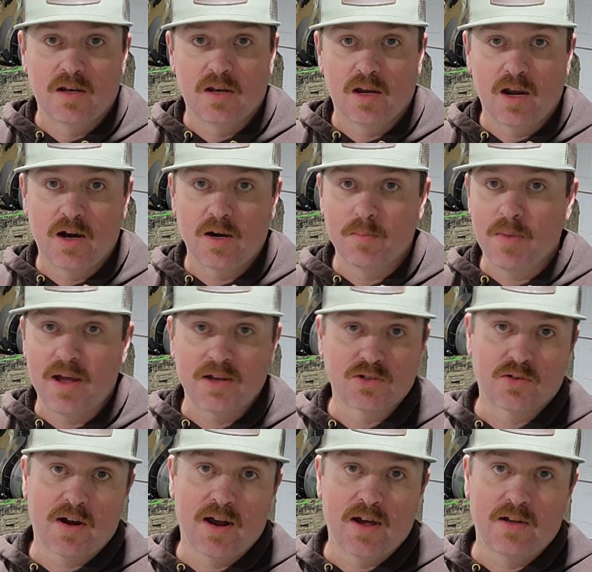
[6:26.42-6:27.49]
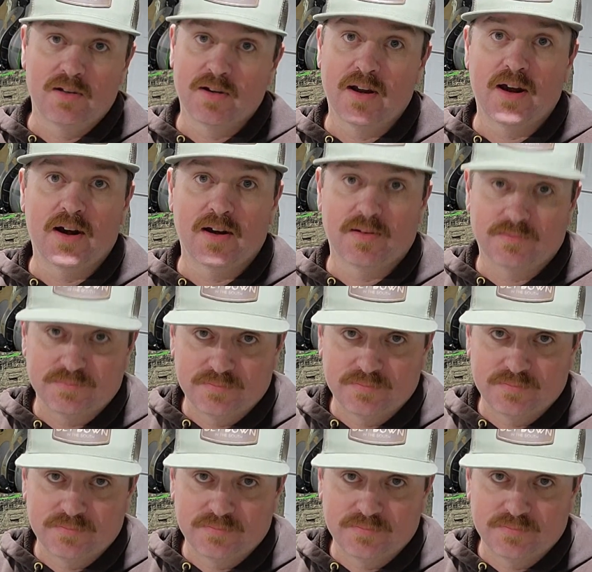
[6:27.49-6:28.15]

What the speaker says: Learn by trial and error.